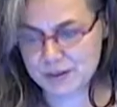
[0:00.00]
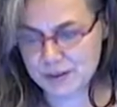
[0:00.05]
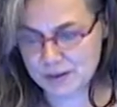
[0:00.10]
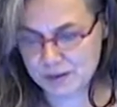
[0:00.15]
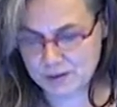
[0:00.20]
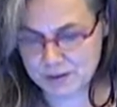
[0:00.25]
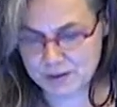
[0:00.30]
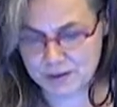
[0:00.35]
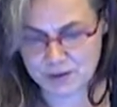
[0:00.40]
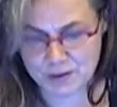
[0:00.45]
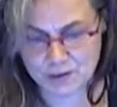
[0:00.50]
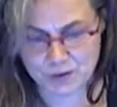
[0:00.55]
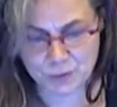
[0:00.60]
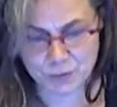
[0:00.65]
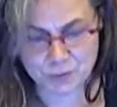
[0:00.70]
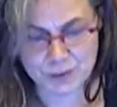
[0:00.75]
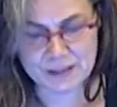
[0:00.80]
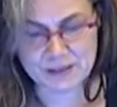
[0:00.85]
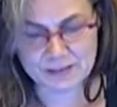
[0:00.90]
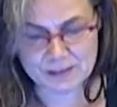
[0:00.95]
that uh,
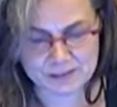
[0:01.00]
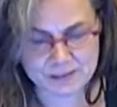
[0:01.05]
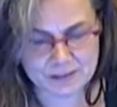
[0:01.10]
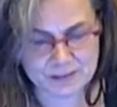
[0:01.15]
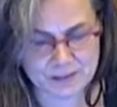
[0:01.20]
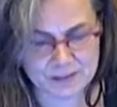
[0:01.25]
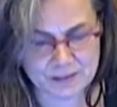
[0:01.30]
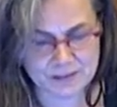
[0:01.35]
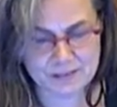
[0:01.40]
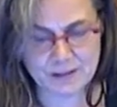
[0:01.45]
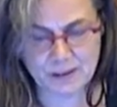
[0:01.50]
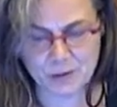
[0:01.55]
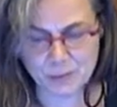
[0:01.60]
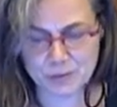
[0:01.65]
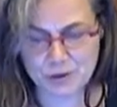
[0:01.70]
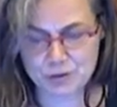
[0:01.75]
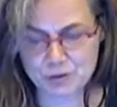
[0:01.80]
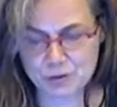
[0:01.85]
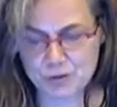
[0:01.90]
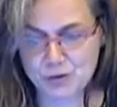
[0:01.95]
we consider that
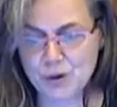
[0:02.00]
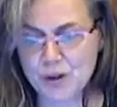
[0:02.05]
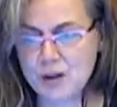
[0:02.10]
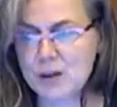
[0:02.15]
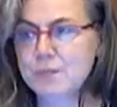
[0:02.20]
we do.